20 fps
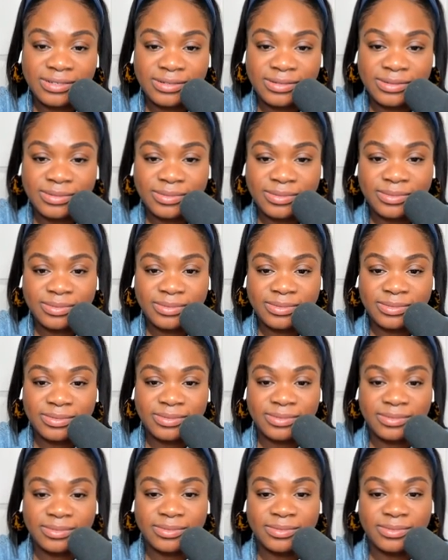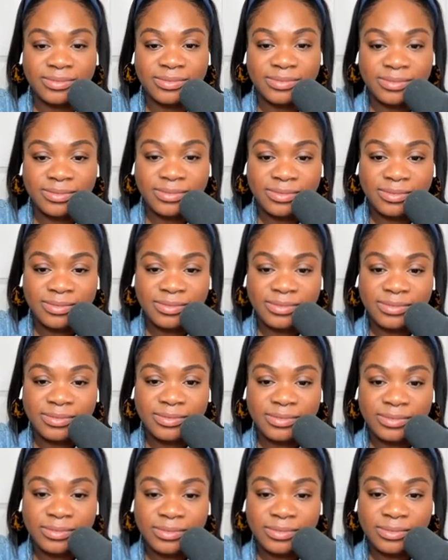
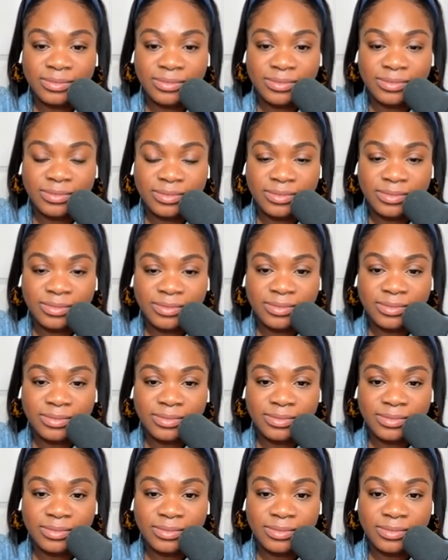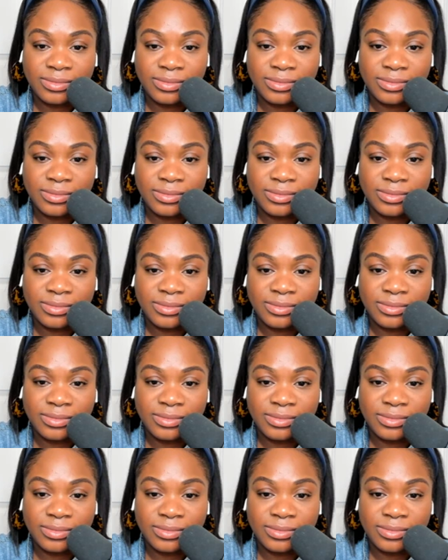(silent)